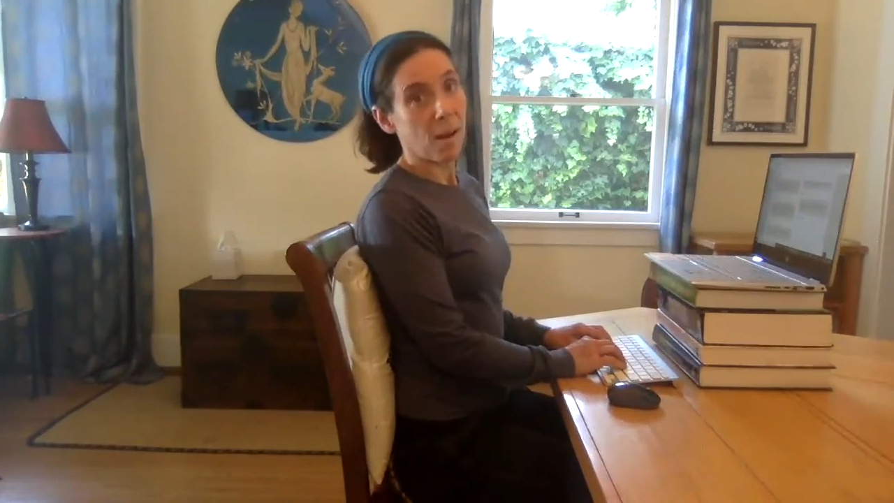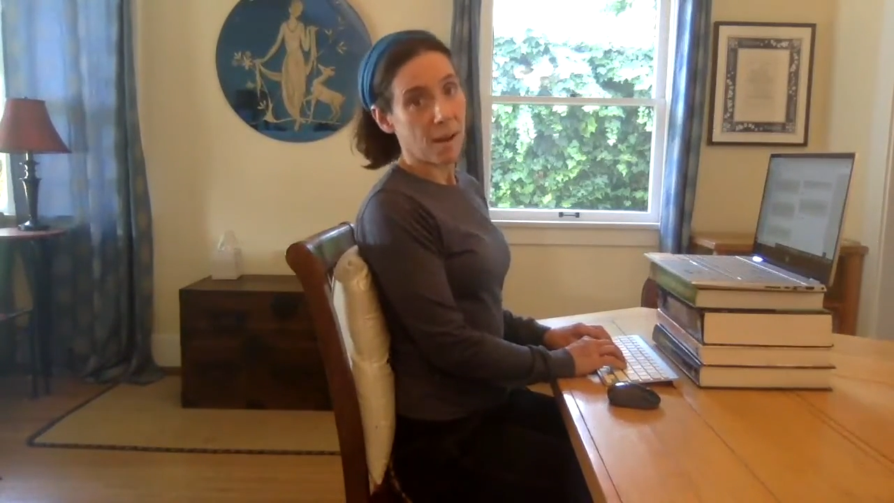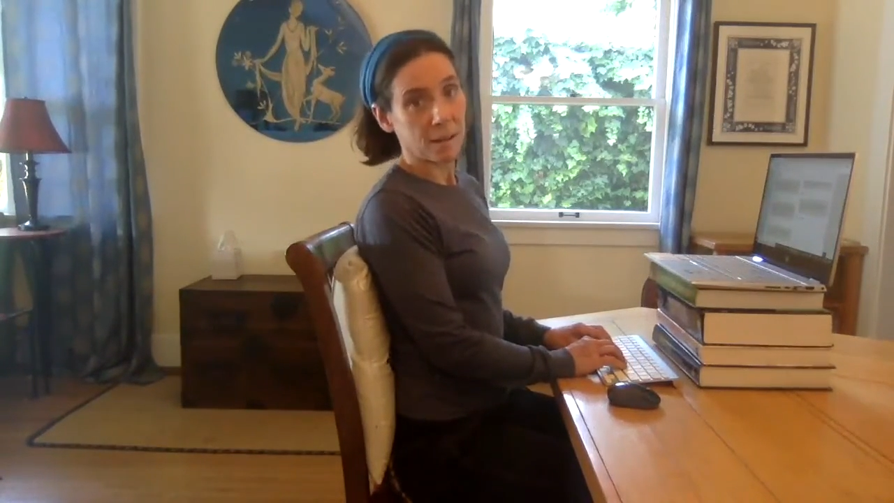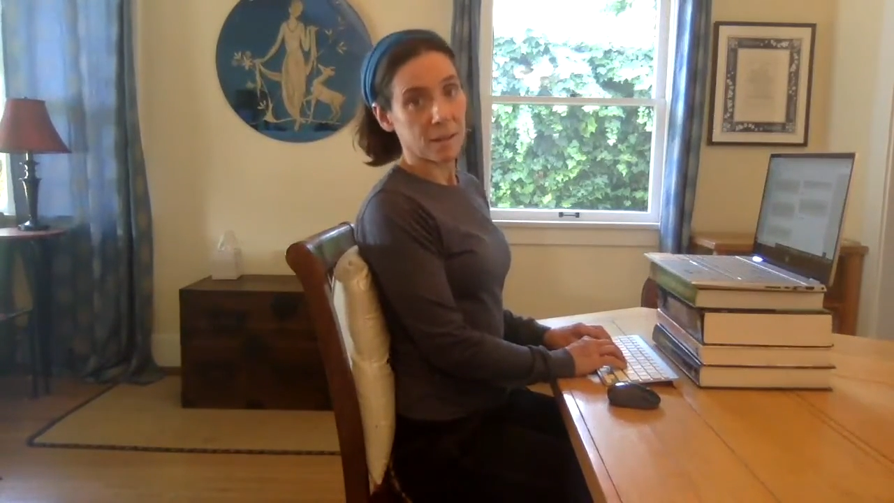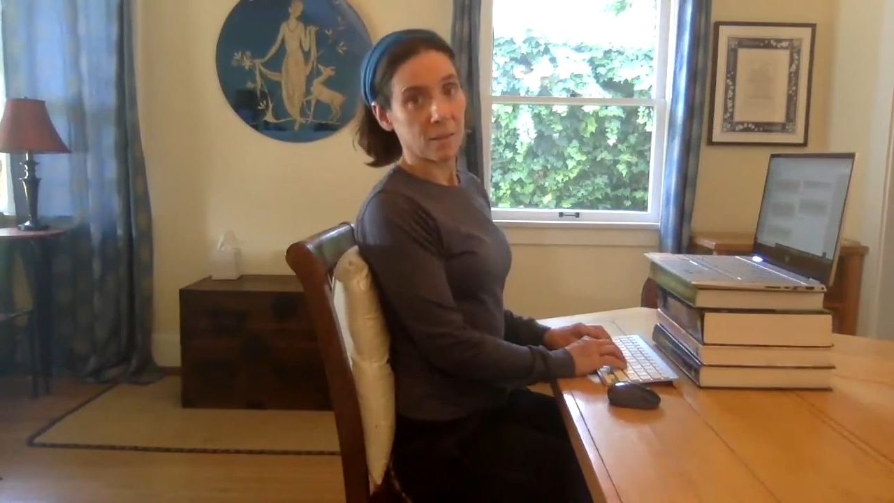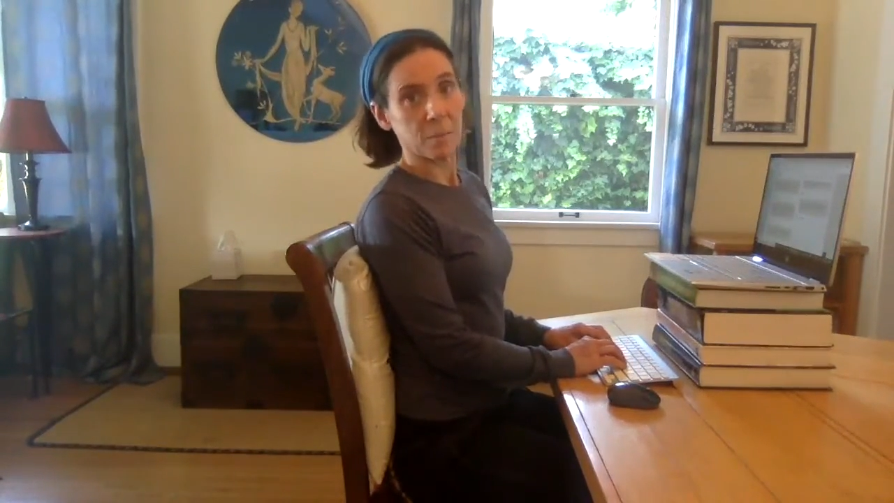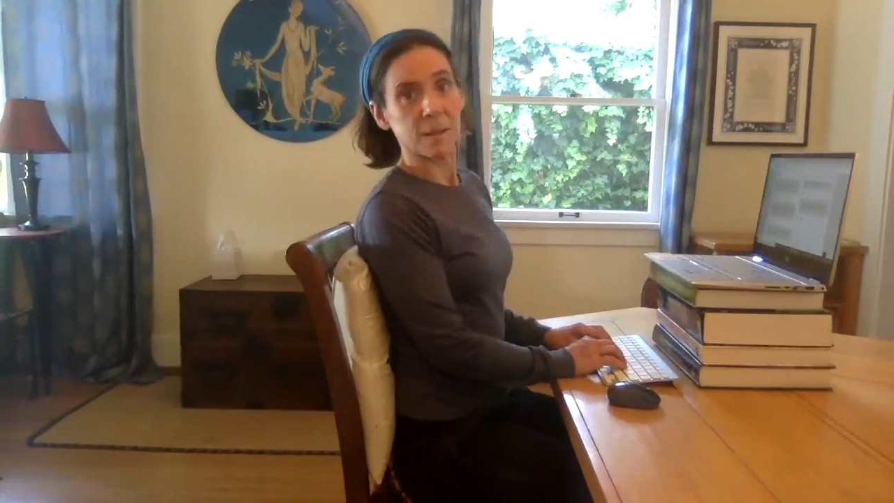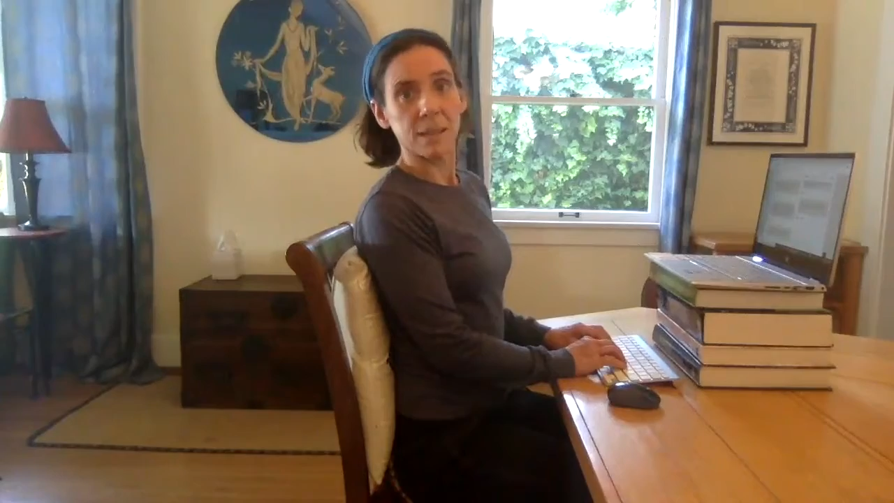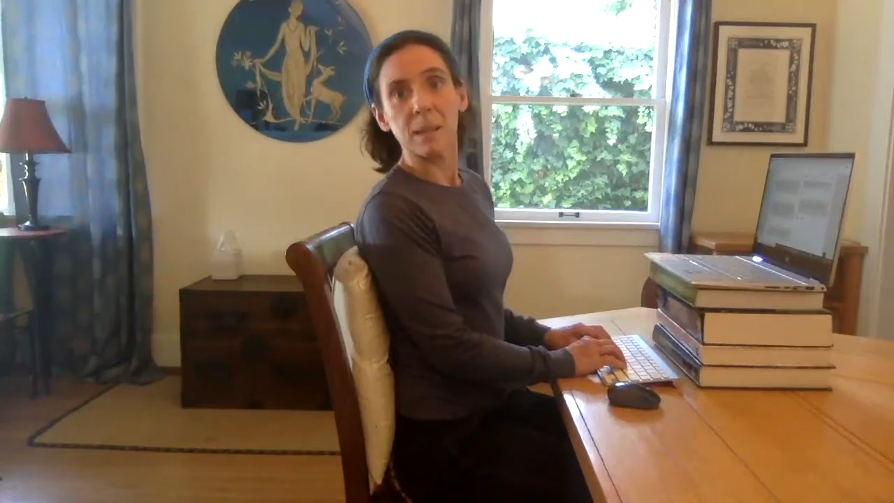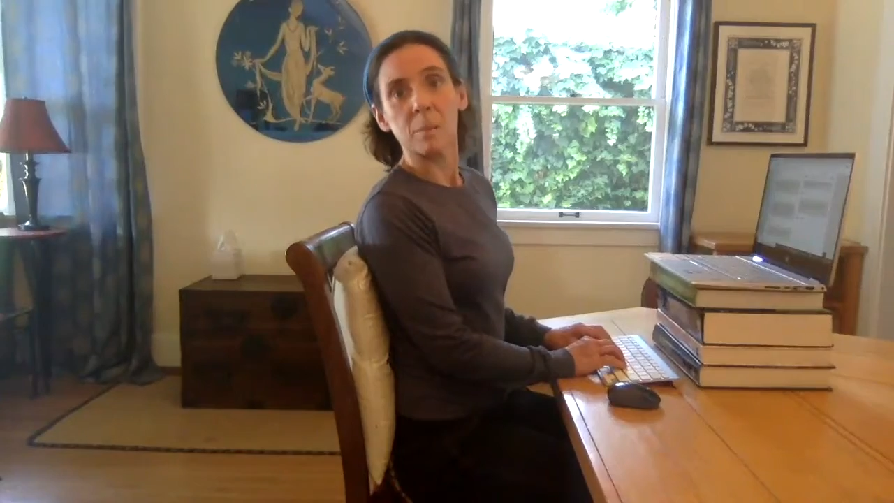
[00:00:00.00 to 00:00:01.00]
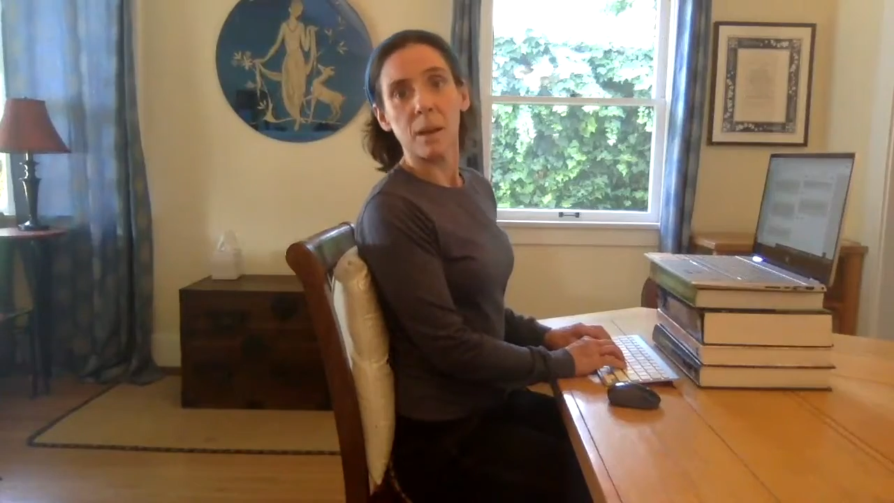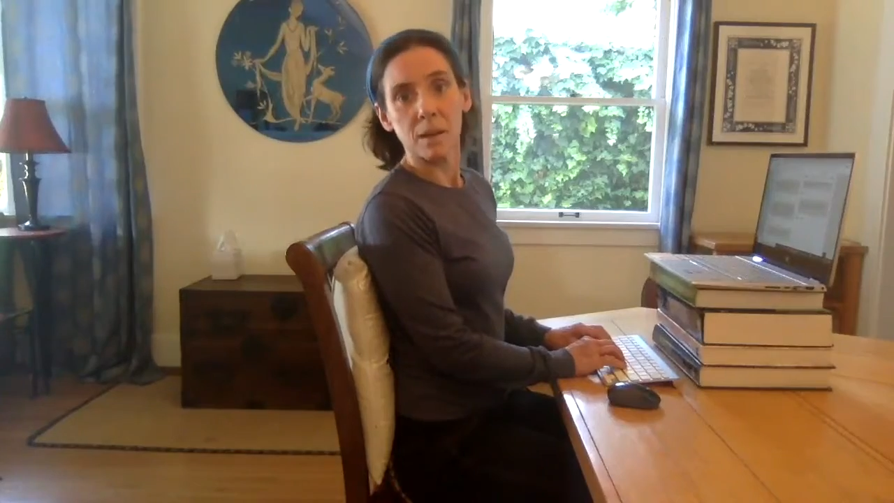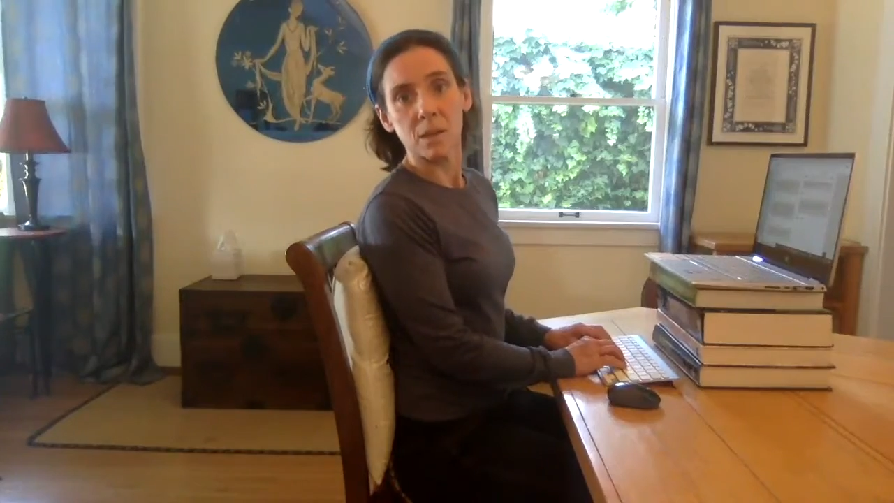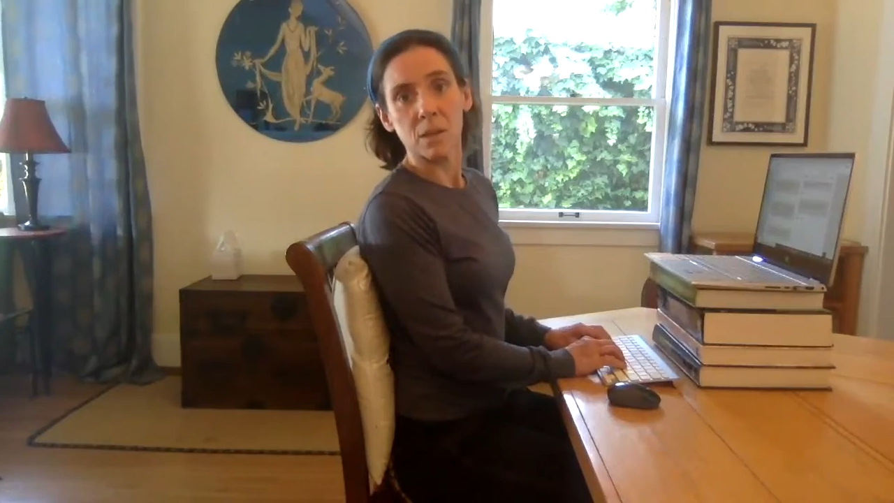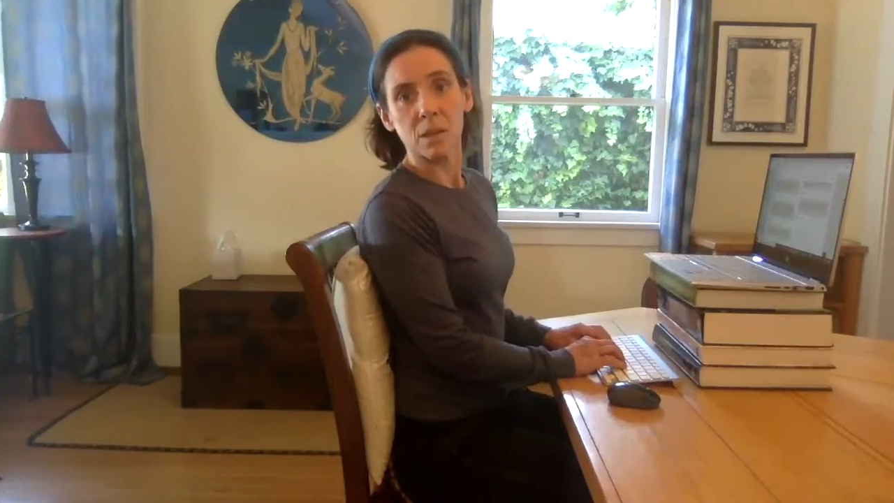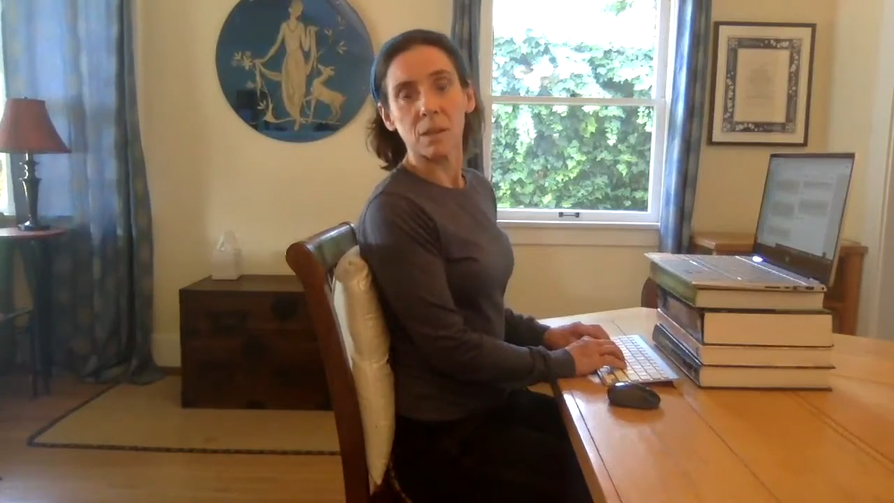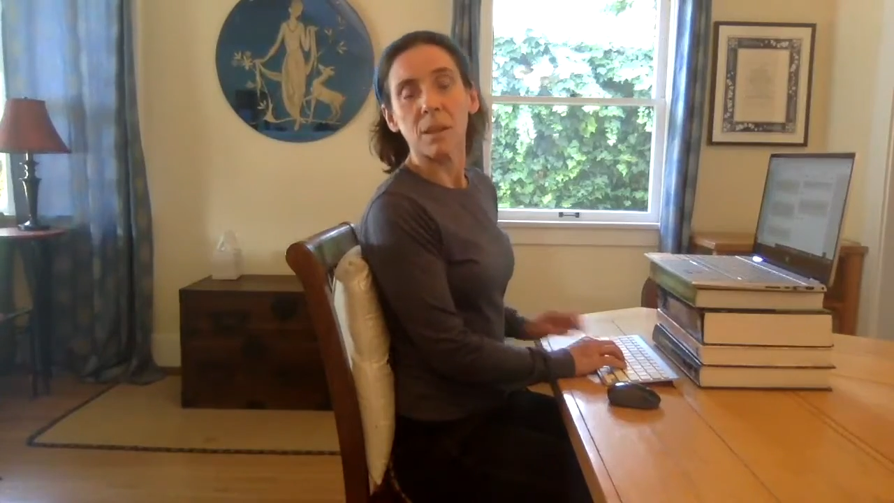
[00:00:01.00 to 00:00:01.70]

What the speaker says: active in my sitting posture